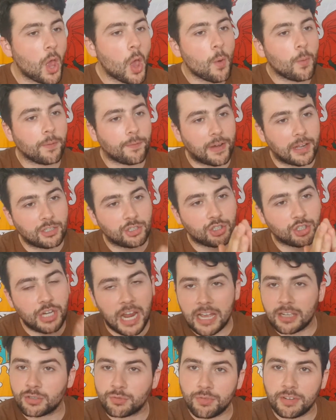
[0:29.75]
we've had
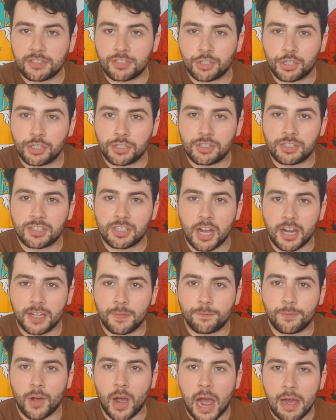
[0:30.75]
Jazz Richards
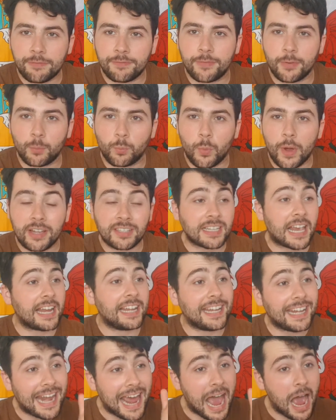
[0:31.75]
signing for Haverford West,
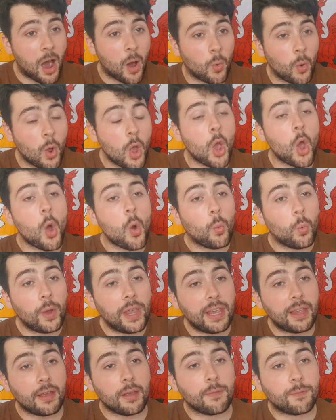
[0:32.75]
and now
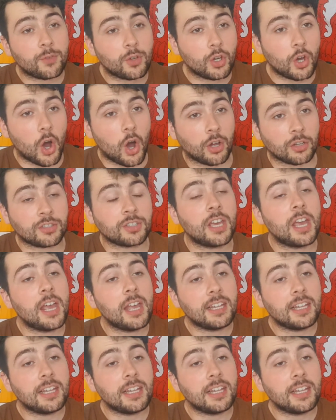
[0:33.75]
we have got